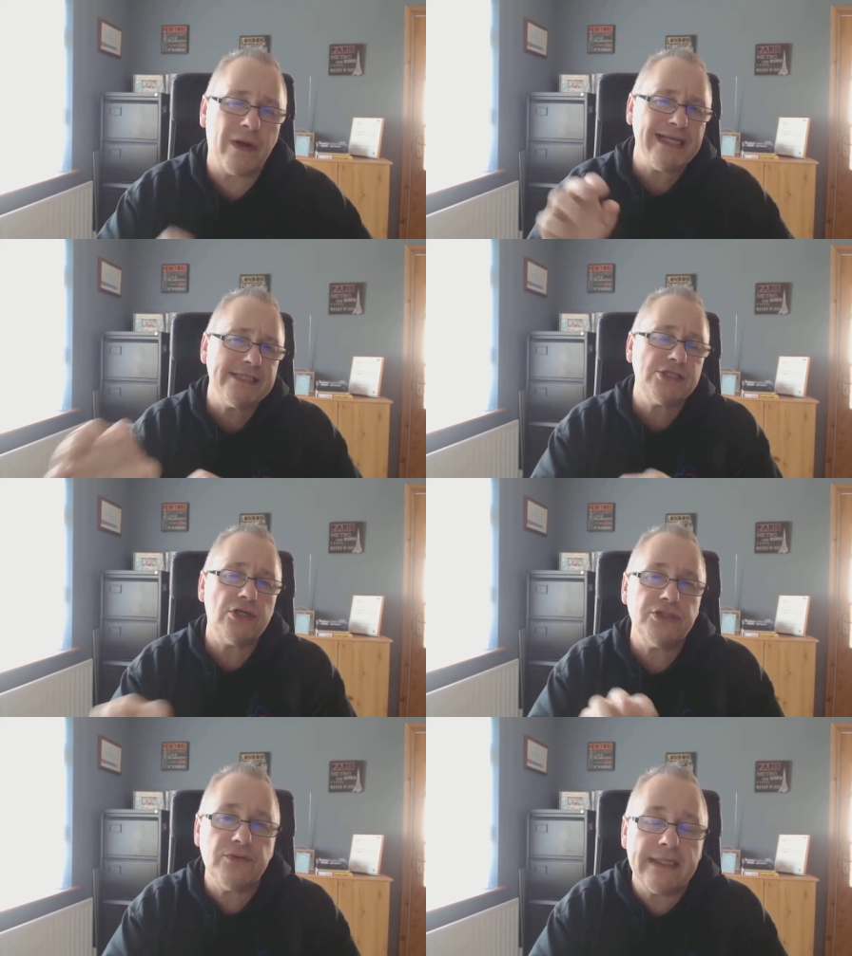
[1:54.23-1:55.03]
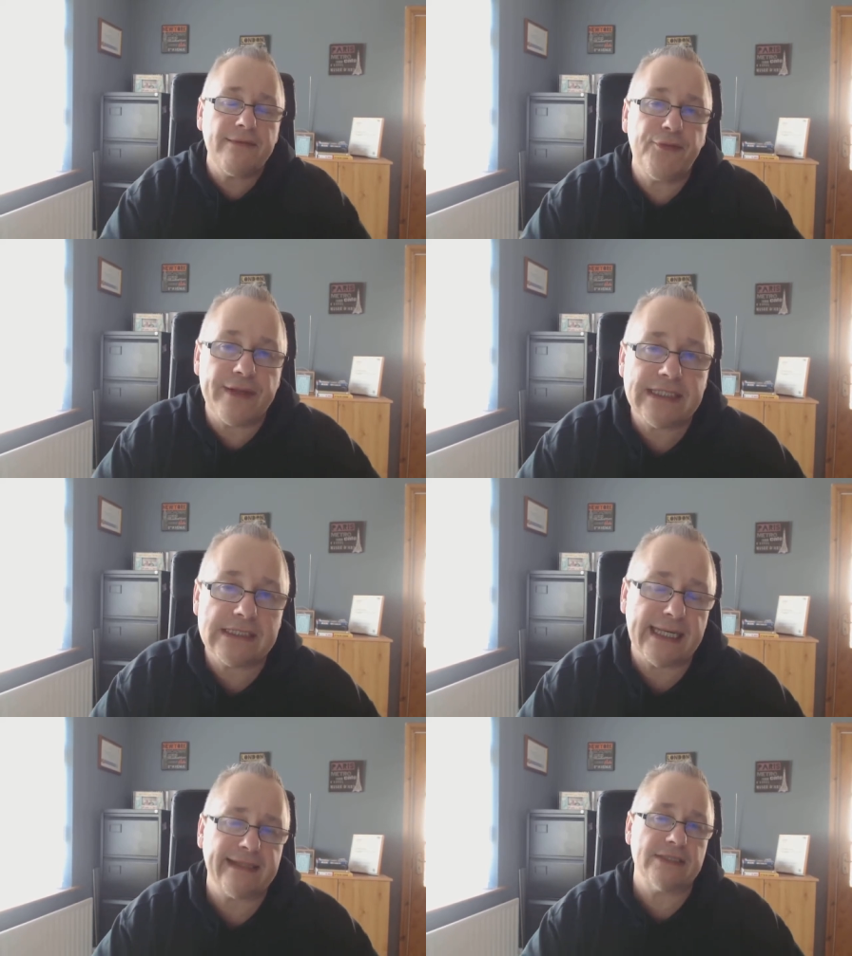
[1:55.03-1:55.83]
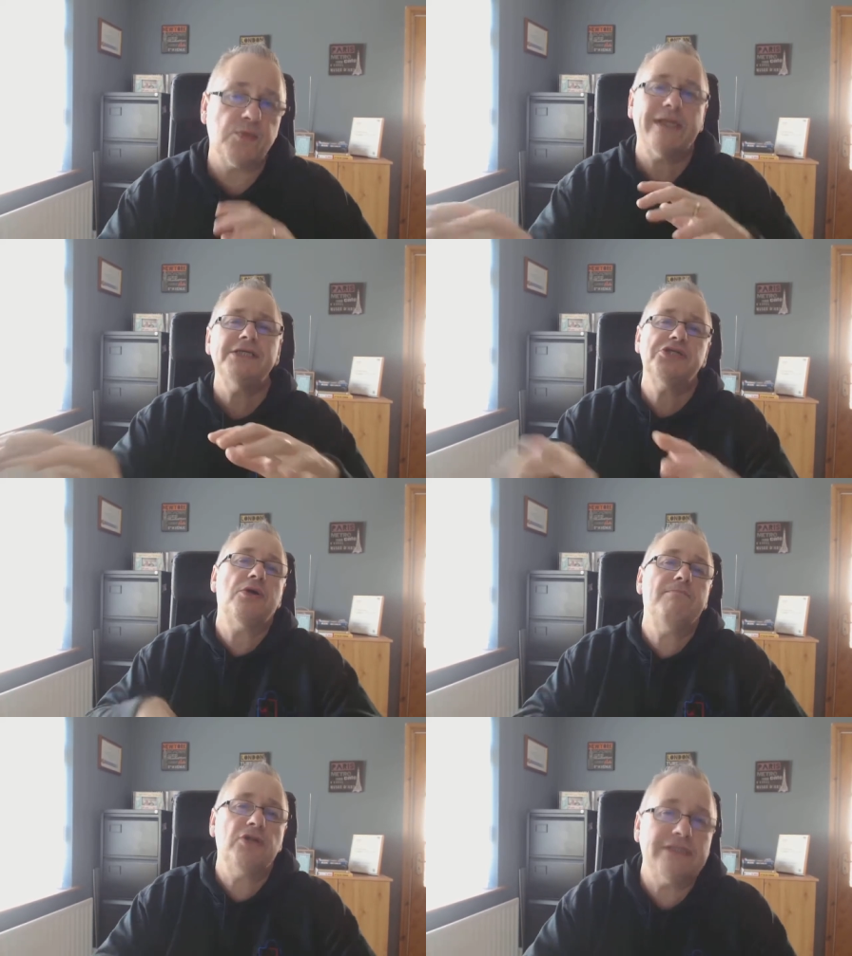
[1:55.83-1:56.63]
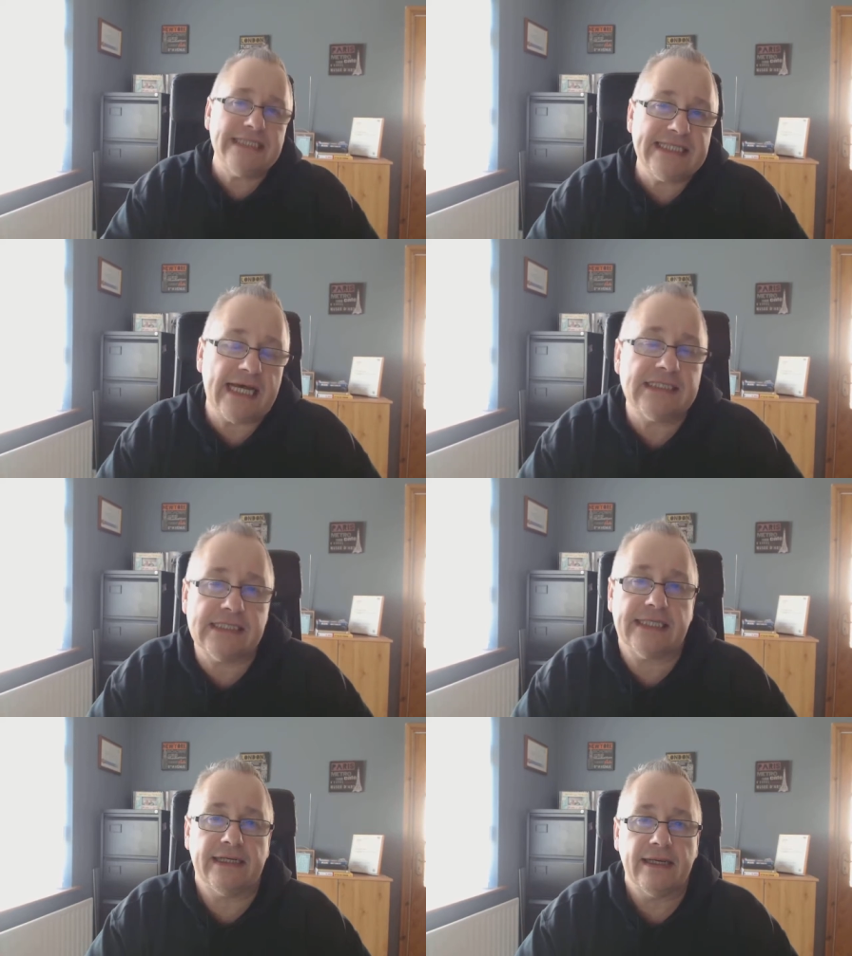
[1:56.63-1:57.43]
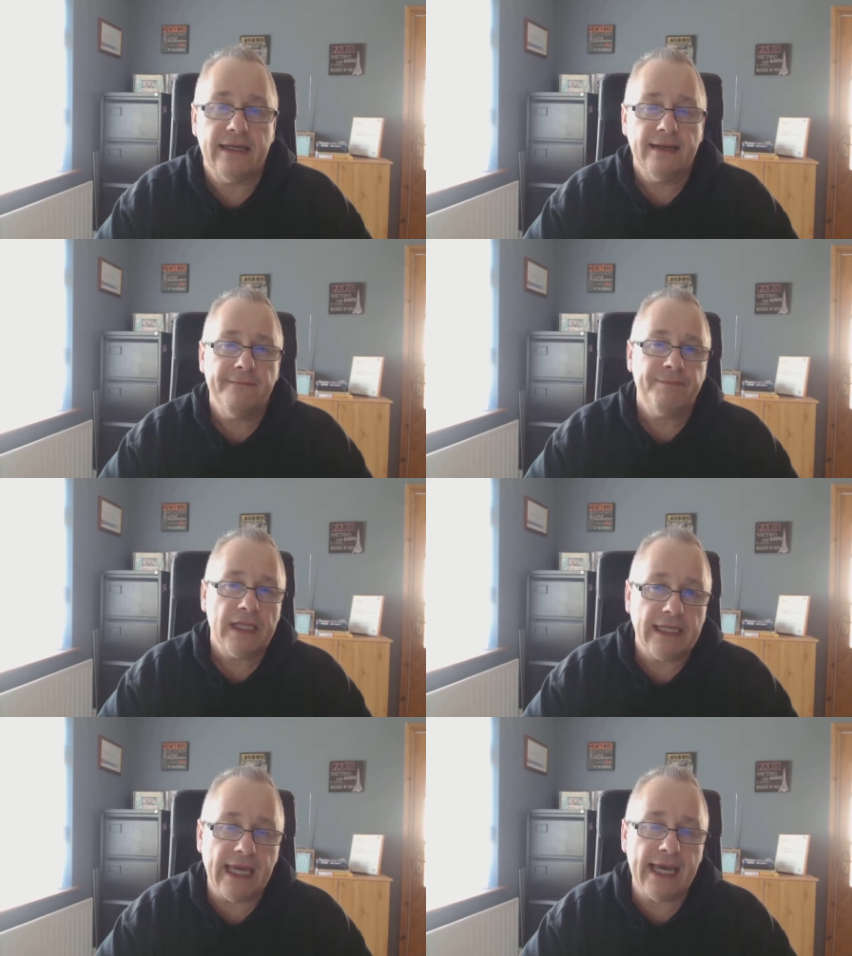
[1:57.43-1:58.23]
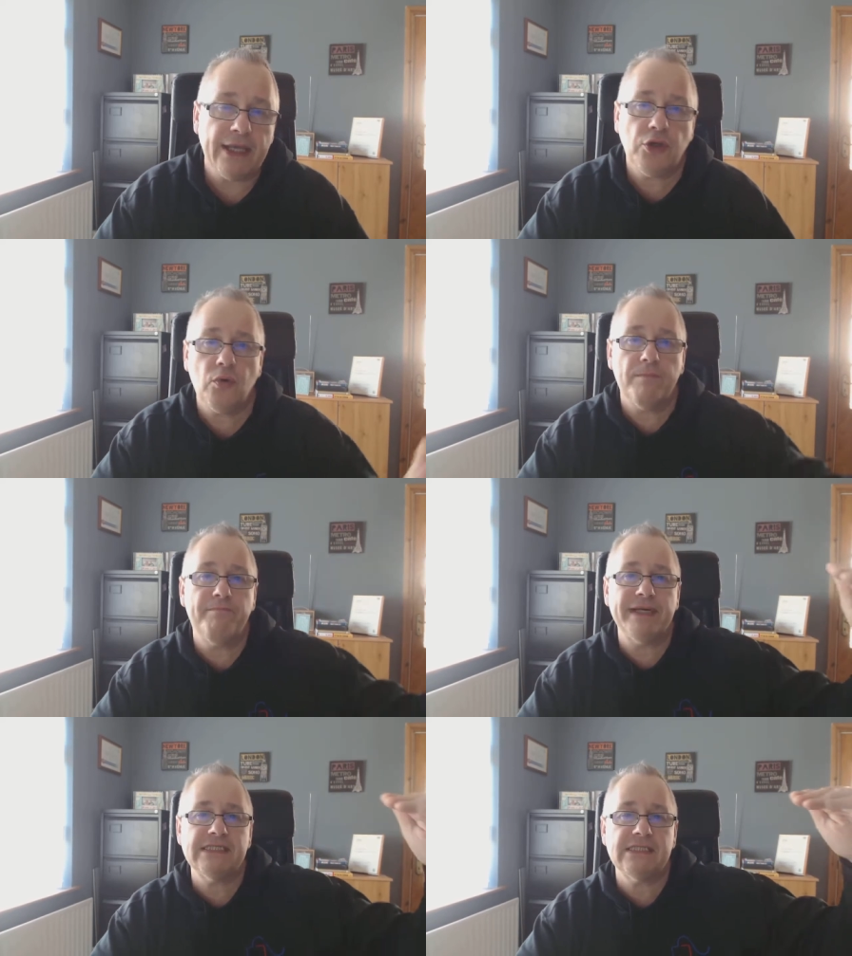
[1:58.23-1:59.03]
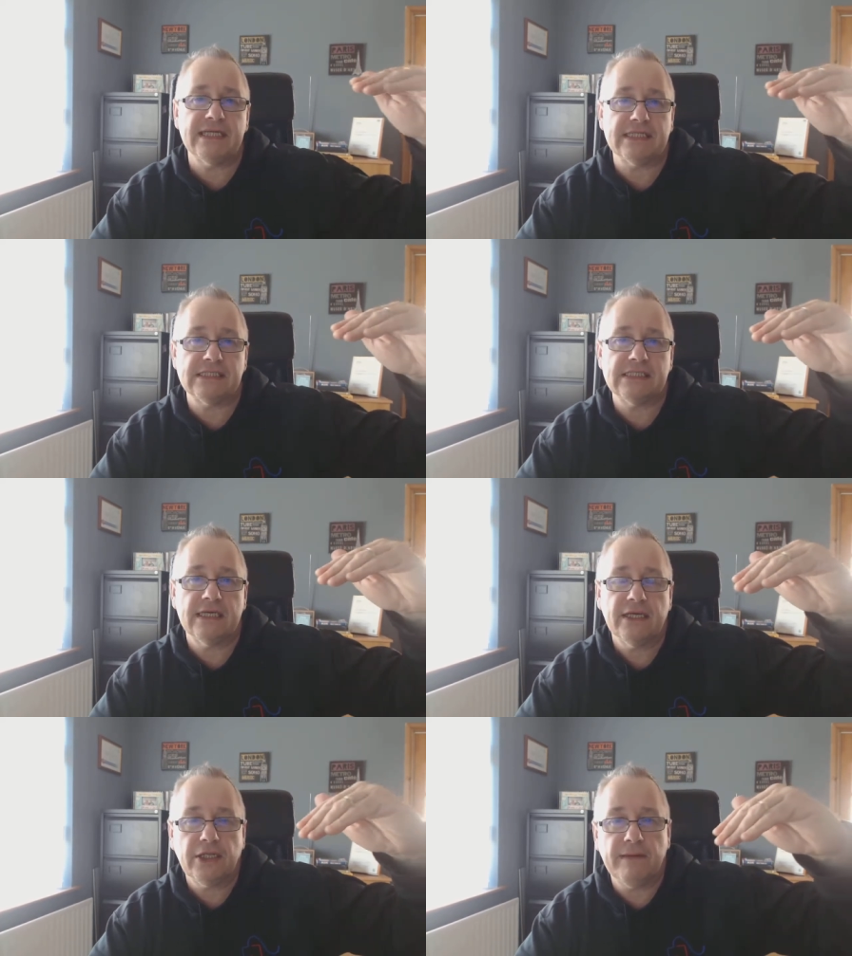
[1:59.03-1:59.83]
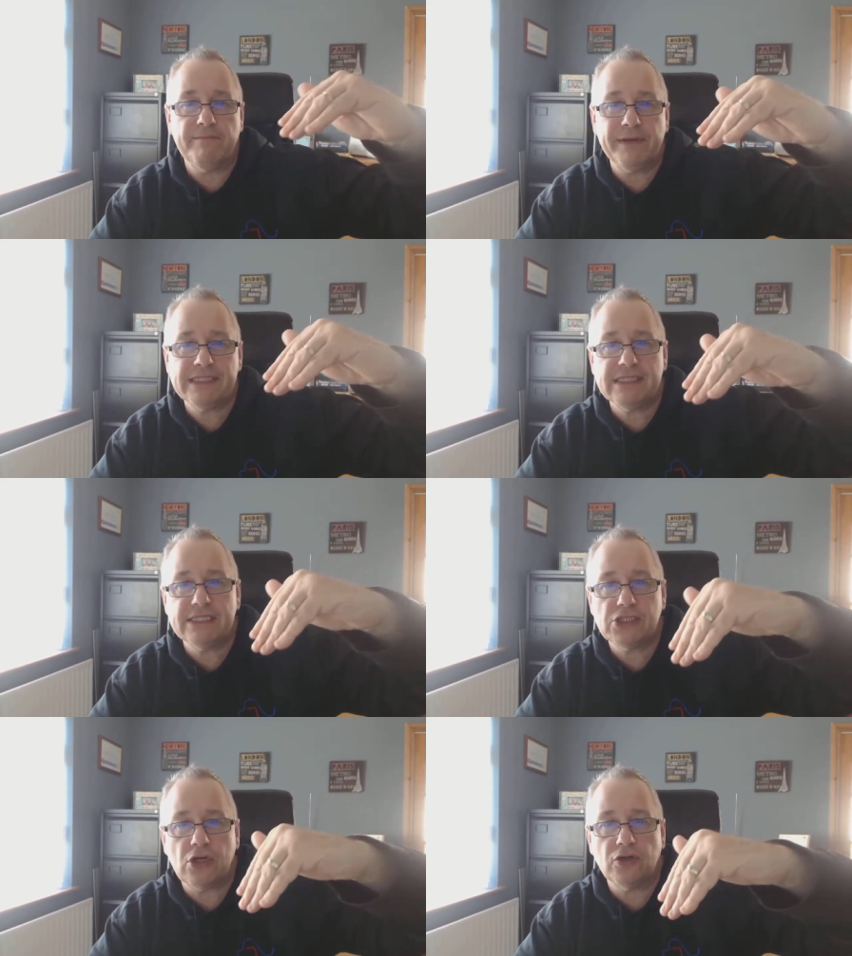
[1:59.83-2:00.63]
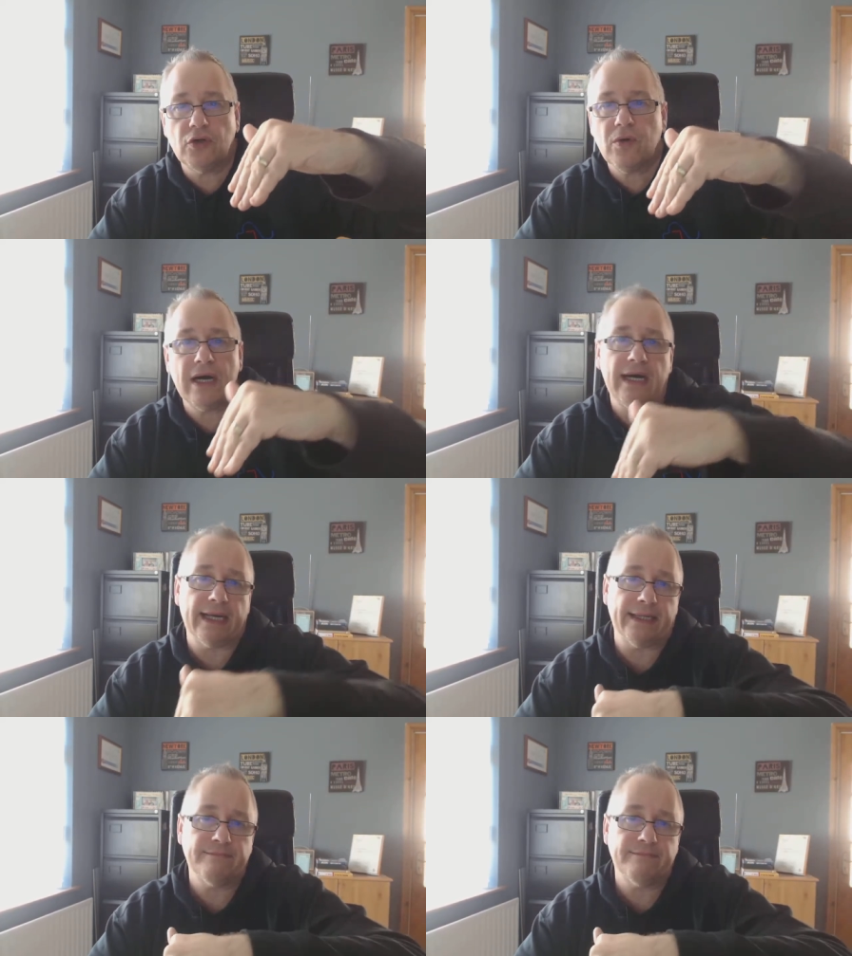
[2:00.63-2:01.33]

When you start doing little things like this, when you start multitasking, yeah, your business, your business ROI